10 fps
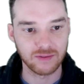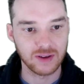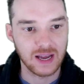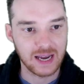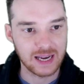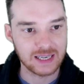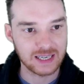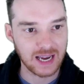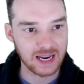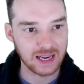of
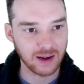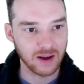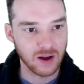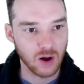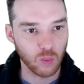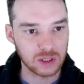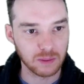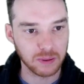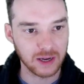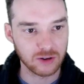indicating what
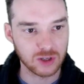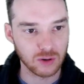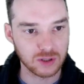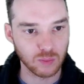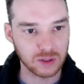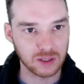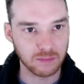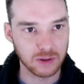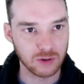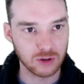the player chose and what the
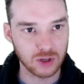computer